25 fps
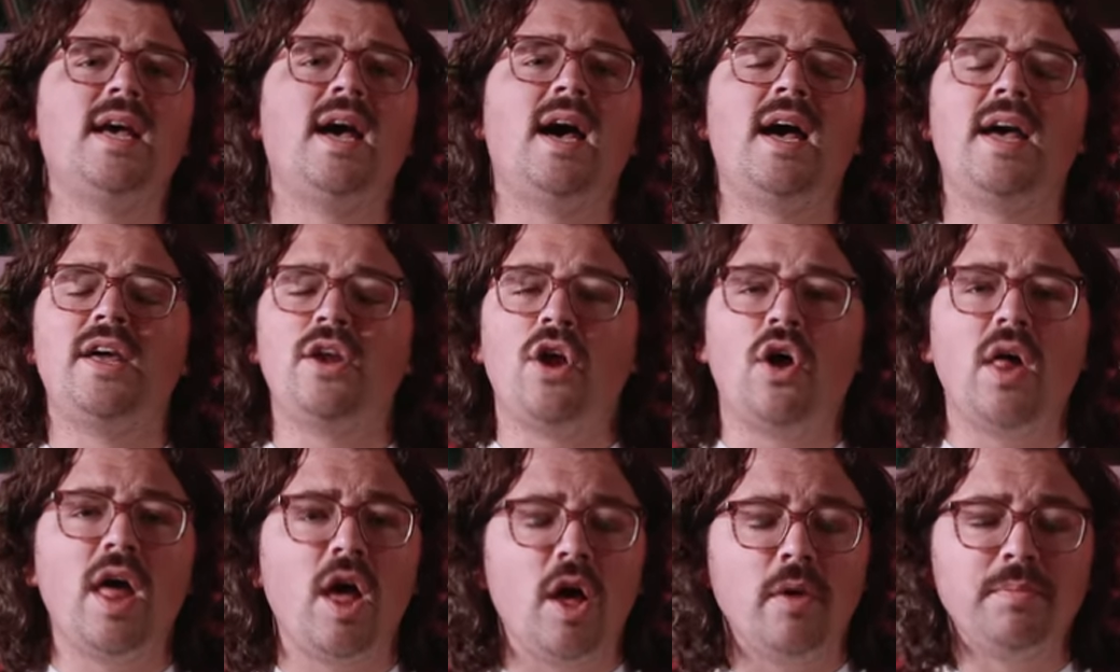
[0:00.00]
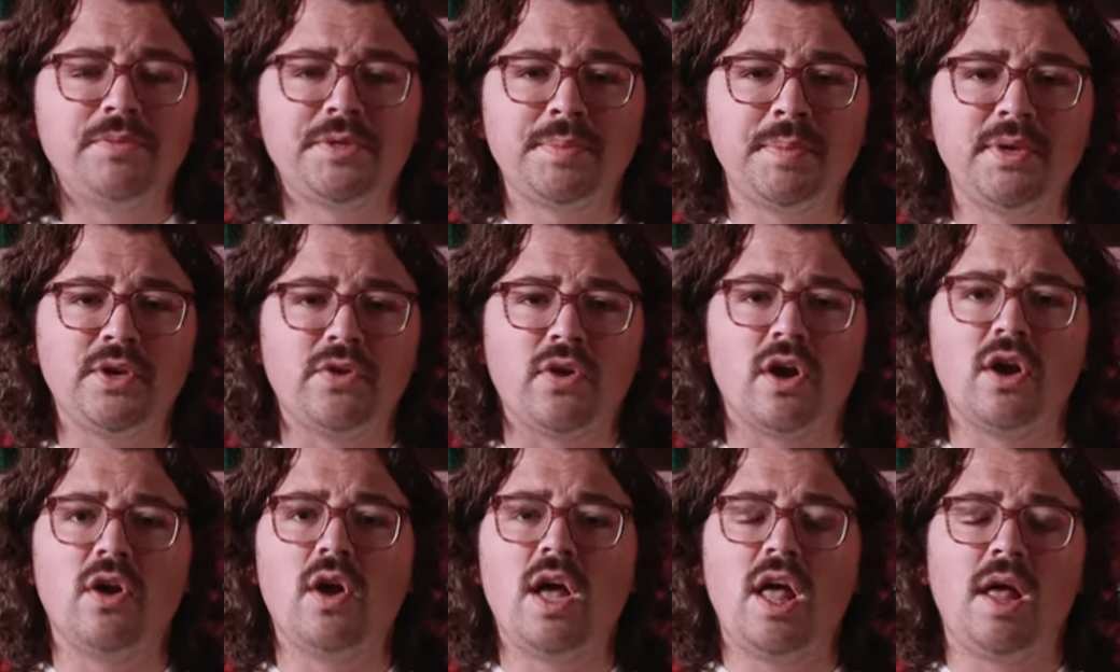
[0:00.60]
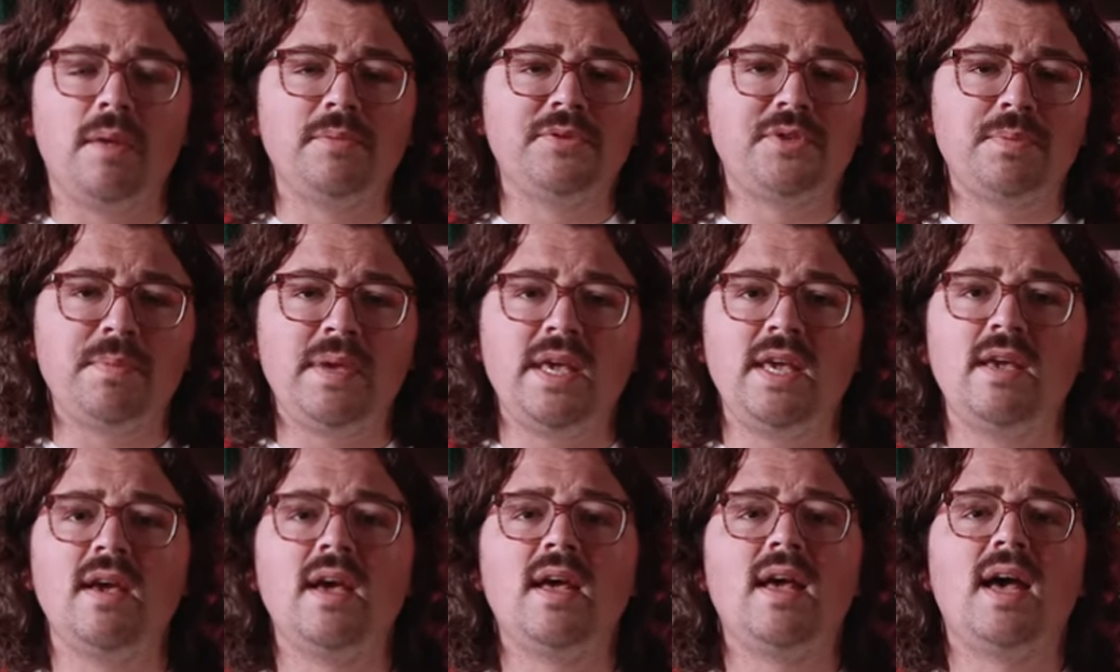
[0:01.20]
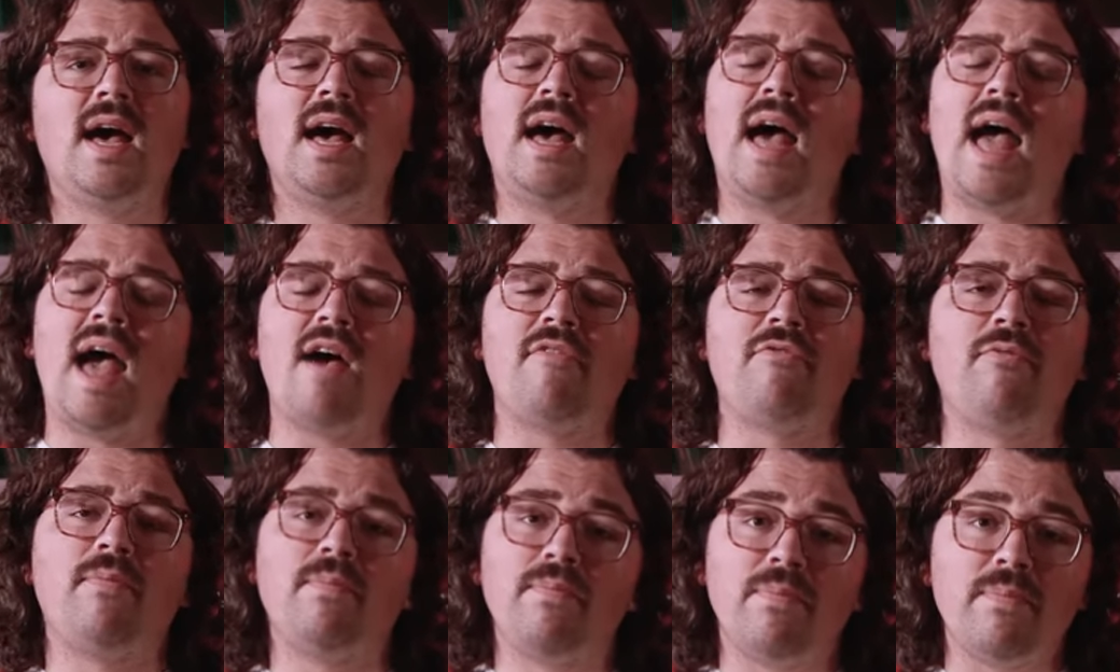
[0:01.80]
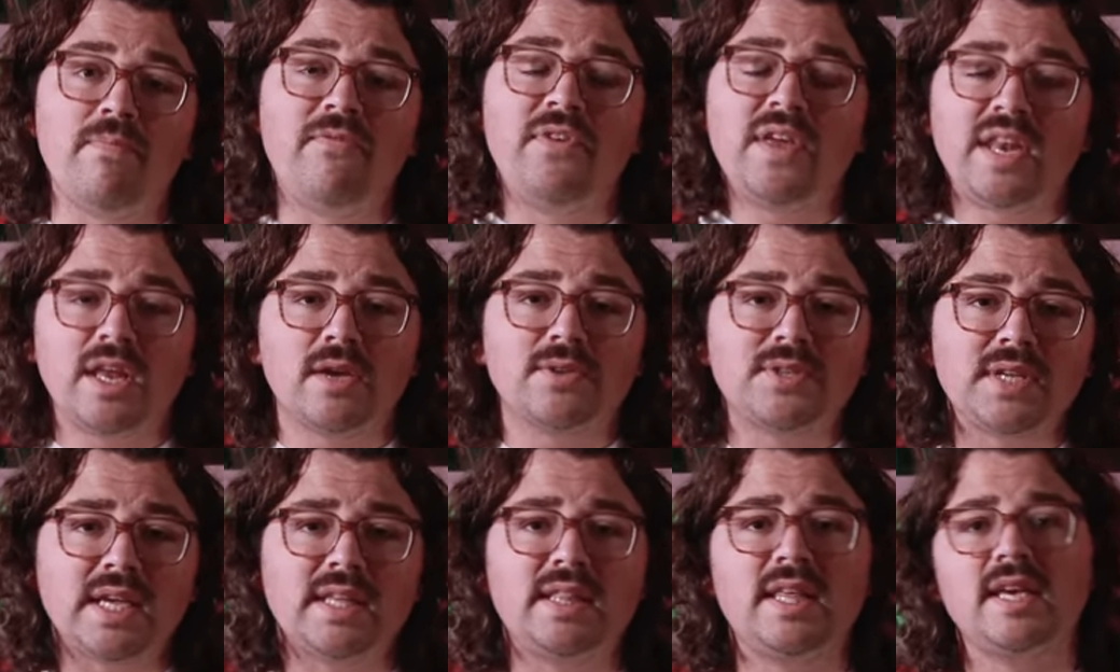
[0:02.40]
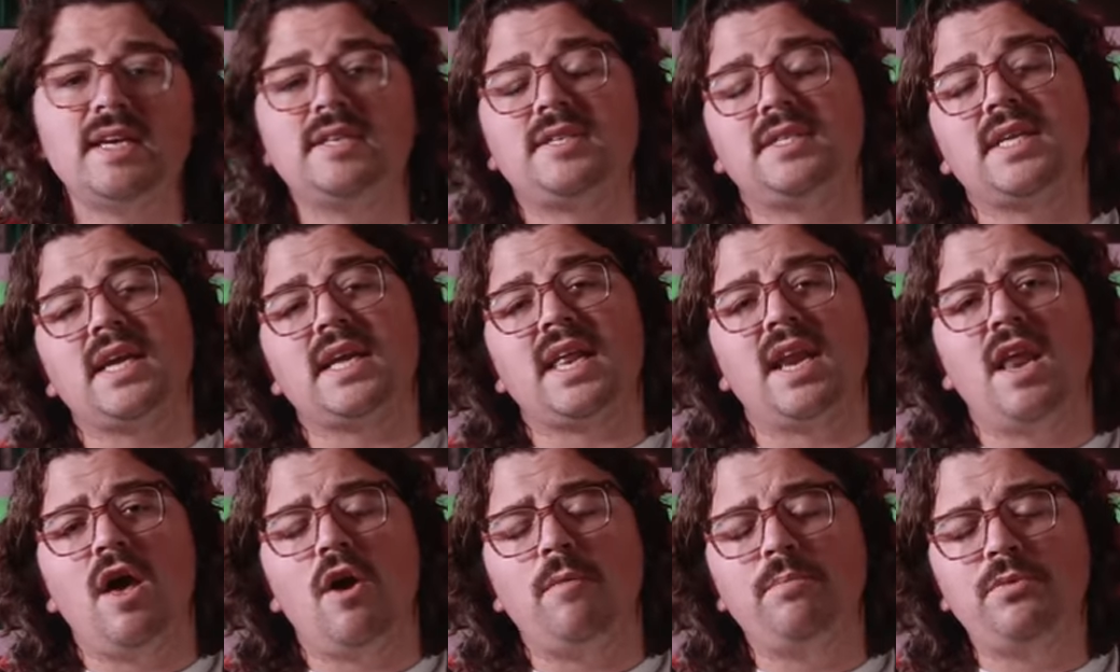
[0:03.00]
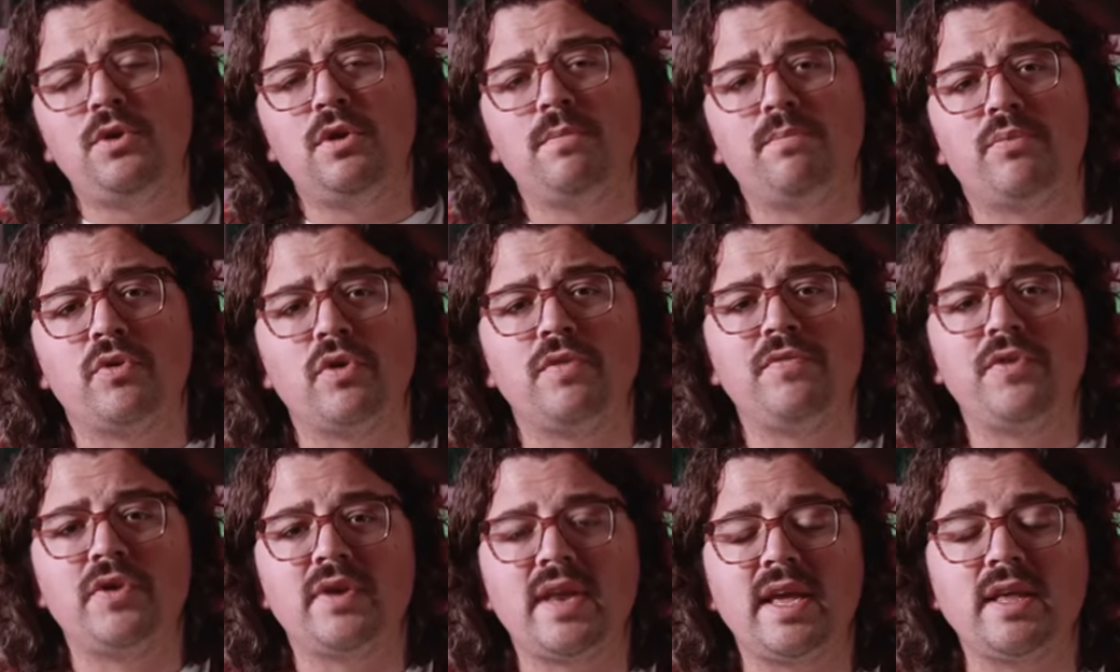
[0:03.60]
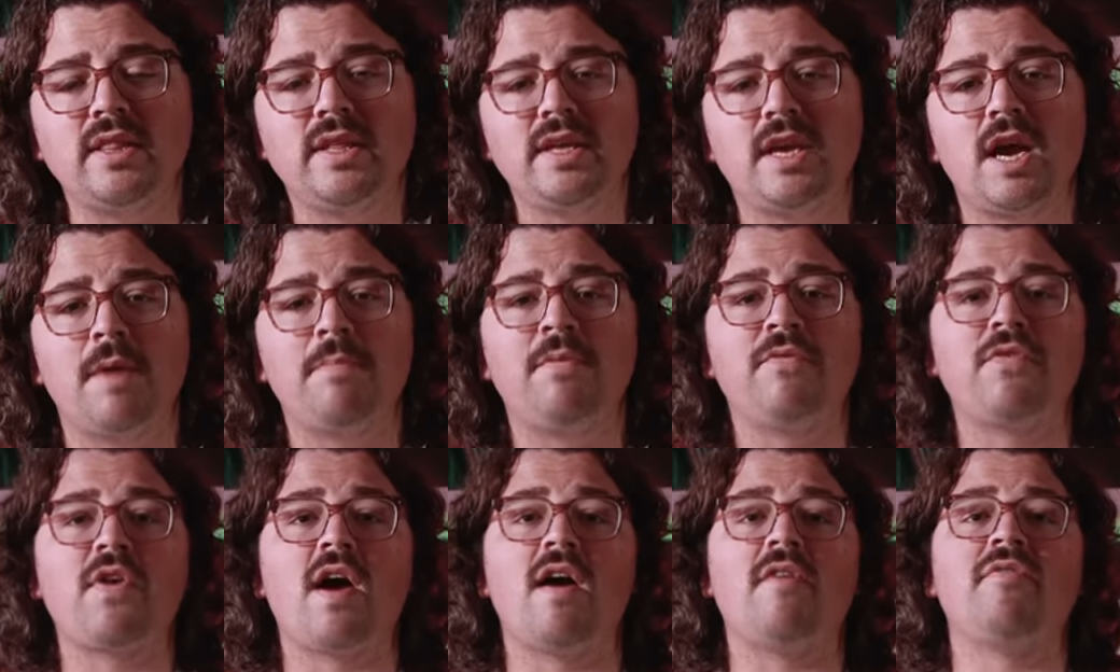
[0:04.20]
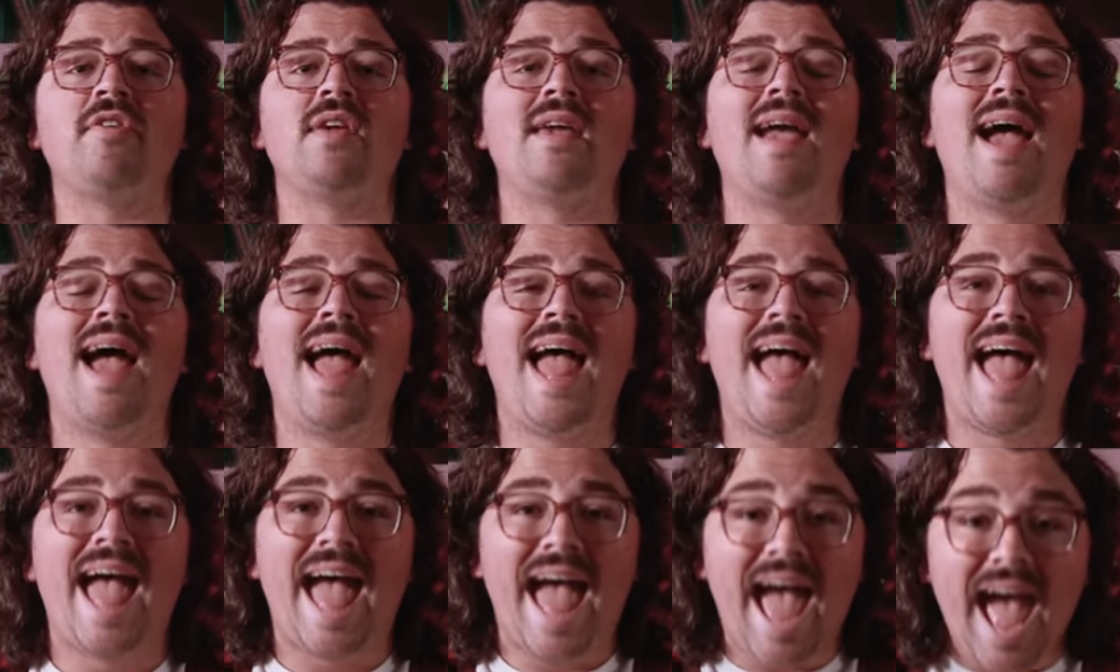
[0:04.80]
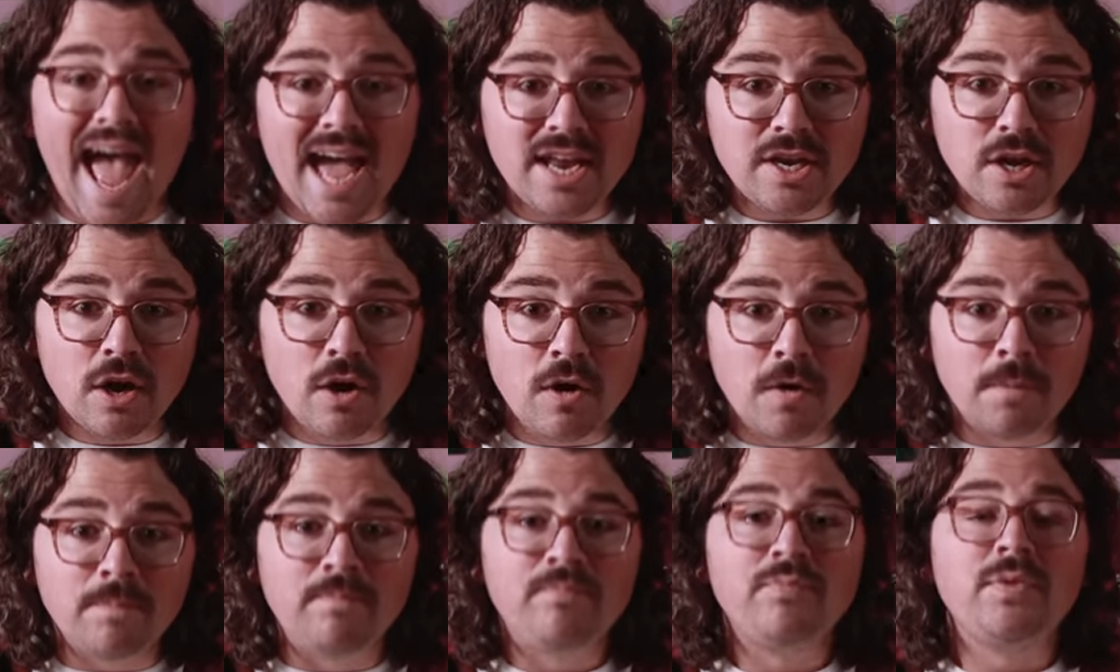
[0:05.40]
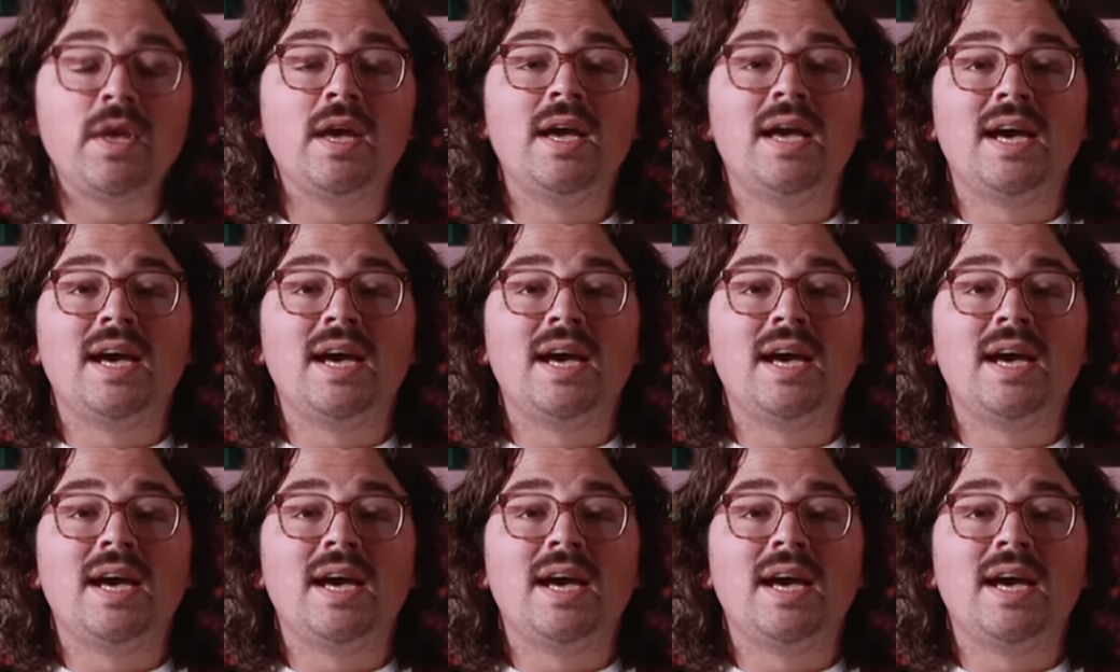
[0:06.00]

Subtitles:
It all helps me grow. It helps me have videos like this that can help you improve your daily cup of coffee at home.